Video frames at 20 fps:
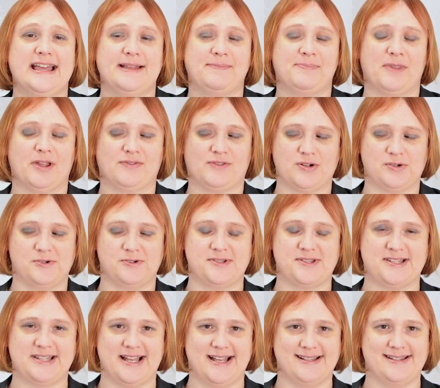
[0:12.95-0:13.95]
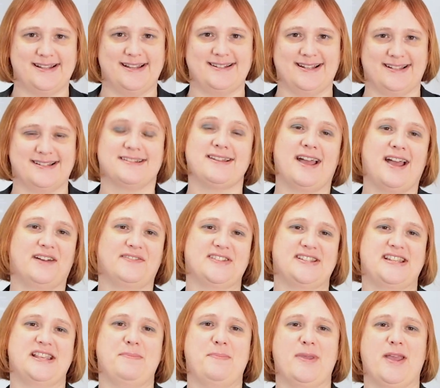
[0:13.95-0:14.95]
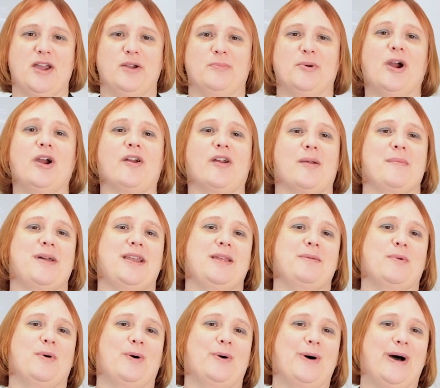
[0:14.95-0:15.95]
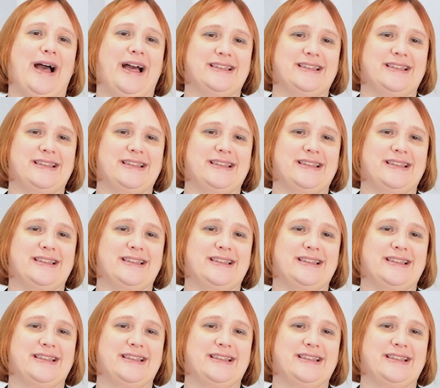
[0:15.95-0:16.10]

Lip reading: Of course, Tesla doesn't have a CPO program anymore,